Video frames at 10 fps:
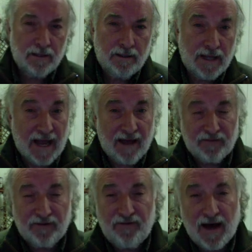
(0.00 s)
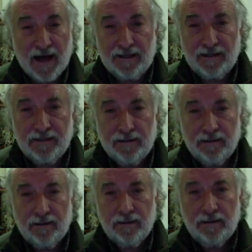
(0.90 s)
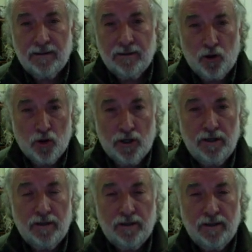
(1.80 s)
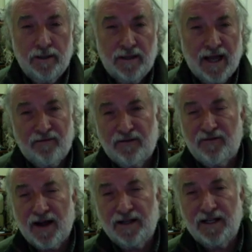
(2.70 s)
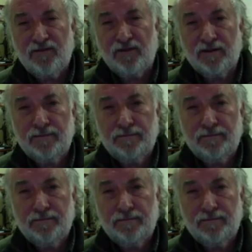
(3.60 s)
They have defined good. They have defined evil.